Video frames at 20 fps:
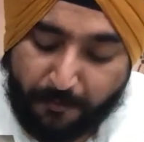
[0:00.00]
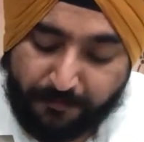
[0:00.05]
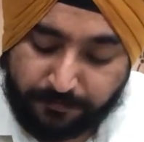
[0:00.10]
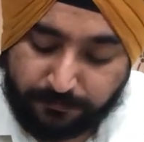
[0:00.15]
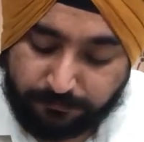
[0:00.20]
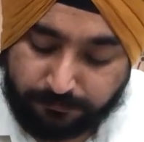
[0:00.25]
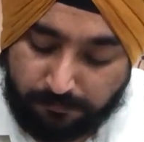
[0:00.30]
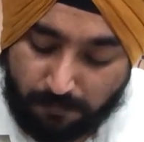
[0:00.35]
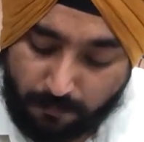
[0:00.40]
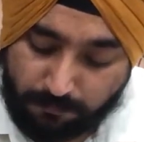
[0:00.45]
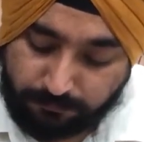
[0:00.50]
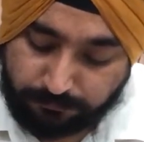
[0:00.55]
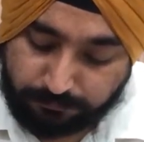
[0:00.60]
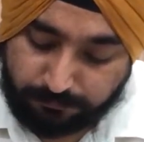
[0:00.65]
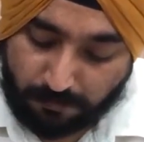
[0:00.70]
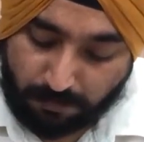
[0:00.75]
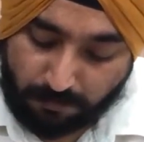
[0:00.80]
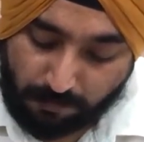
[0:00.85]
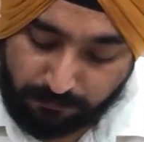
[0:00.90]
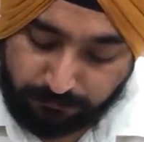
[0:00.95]
I never
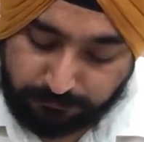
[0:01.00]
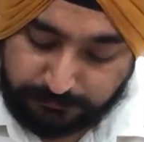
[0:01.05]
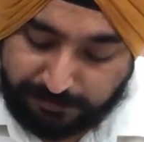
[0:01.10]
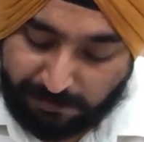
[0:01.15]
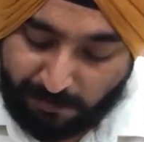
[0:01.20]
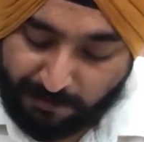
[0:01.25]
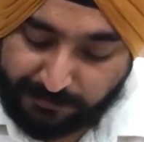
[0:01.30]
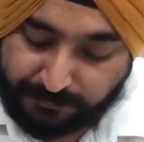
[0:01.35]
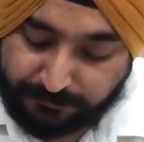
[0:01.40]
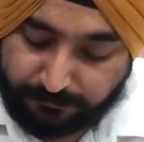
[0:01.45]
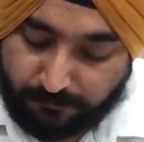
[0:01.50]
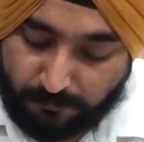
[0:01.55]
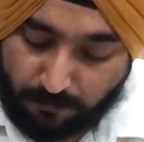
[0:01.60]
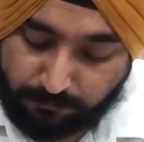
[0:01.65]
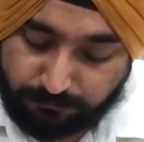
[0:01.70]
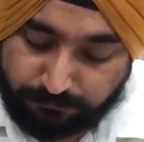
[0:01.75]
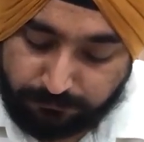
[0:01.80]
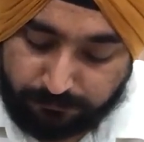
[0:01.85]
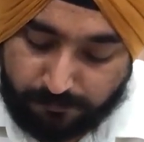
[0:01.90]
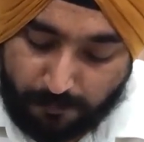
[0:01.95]
even imagined that
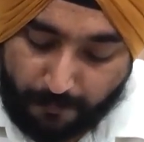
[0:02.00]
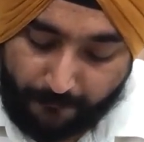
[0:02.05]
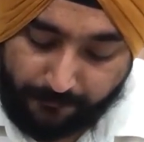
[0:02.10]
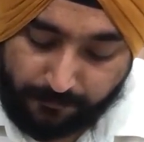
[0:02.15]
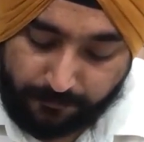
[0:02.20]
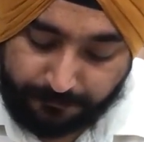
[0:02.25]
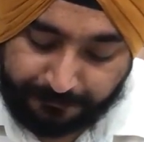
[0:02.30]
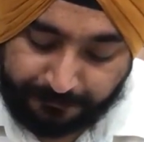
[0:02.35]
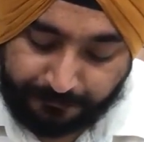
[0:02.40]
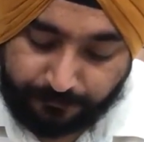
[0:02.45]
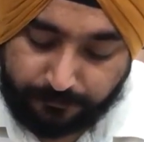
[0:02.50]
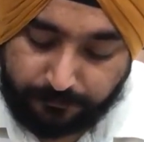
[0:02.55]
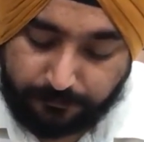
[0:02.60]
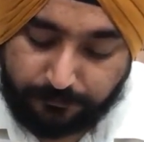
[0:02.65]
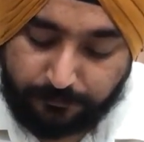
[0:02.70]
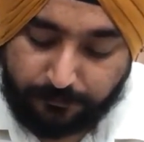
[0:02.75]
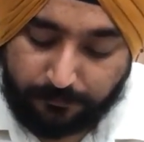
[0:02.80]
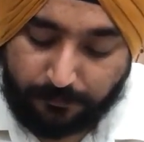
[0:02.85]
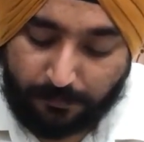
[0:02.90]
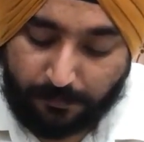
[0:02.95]
this burger is
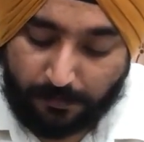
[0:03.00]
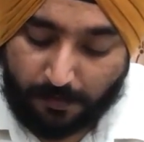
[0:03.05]
available